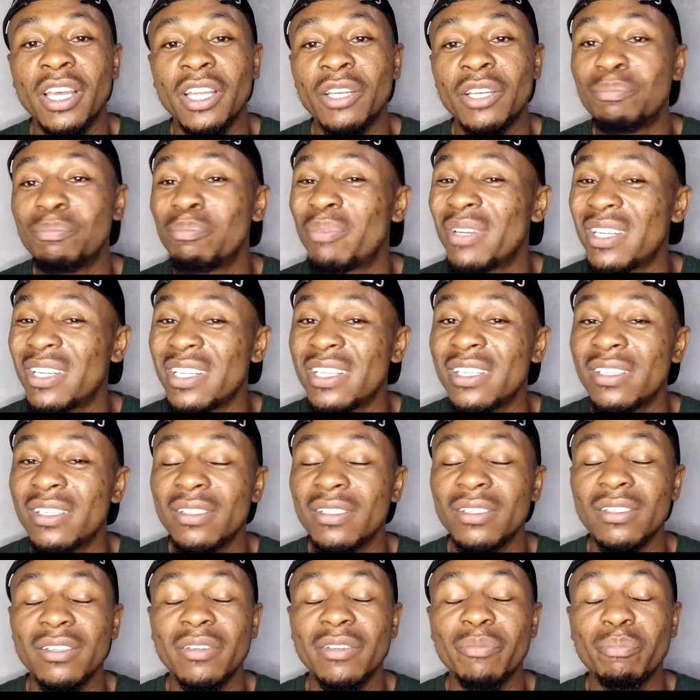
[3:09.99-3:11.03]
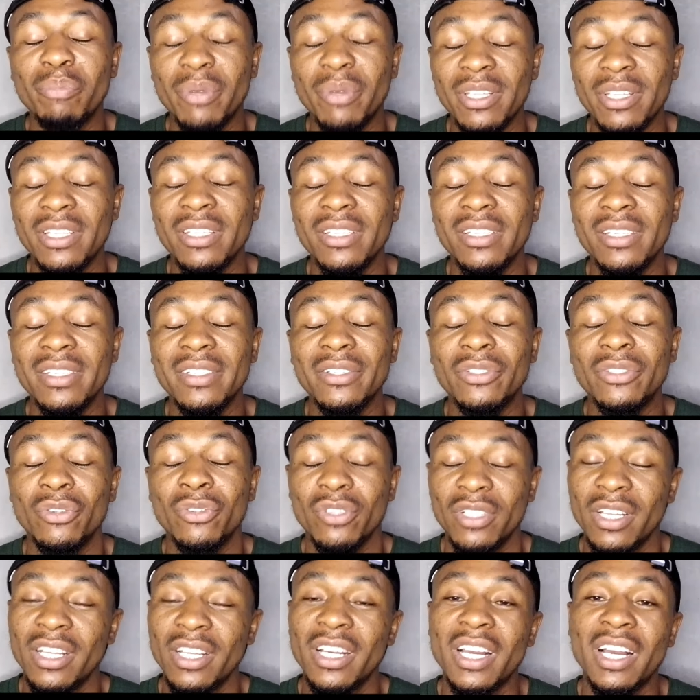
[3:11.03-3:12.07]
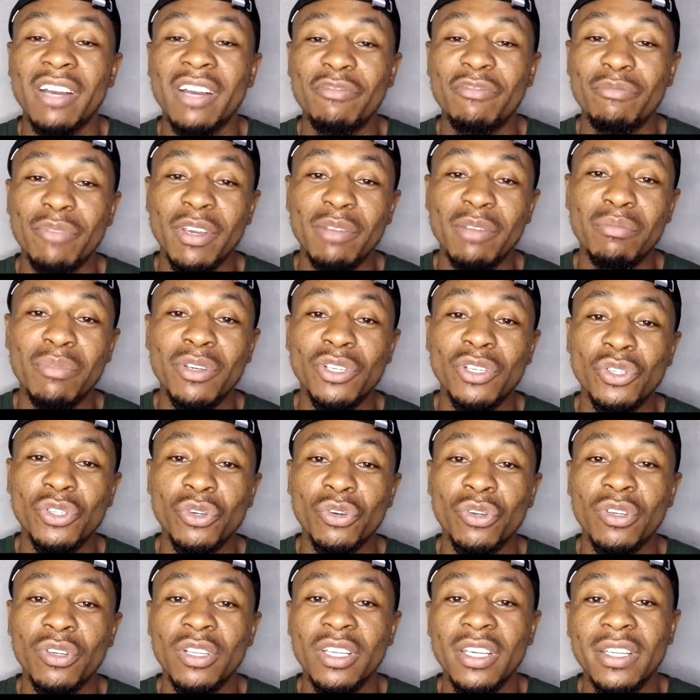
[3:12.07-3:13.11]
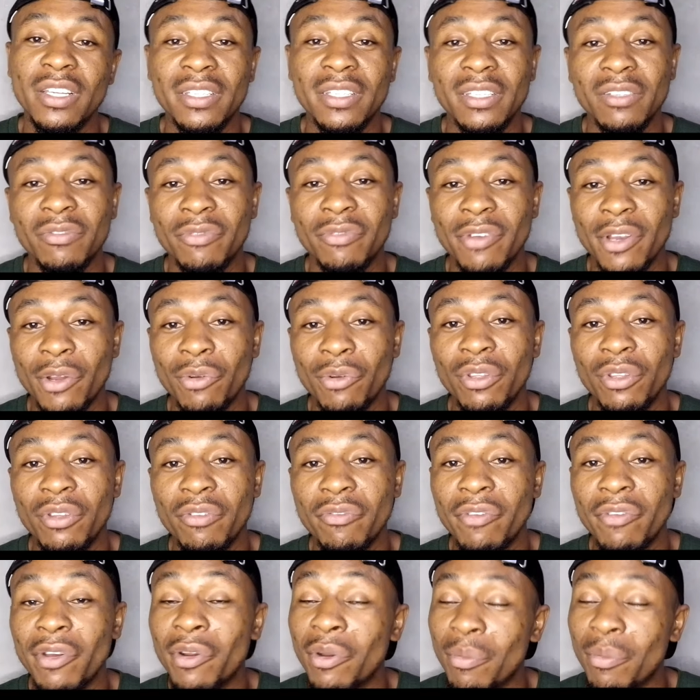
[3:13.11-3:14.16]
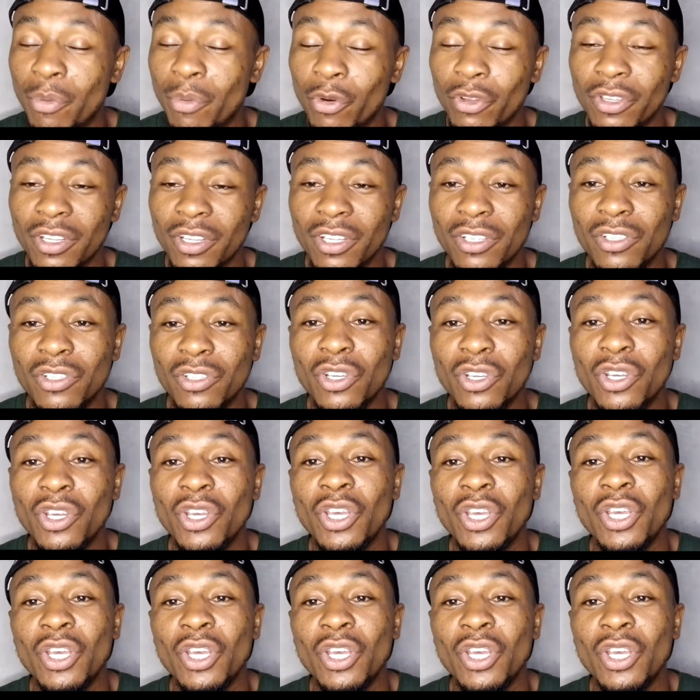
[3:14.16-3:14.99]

And please, please, just like I have made mention, it is very, very important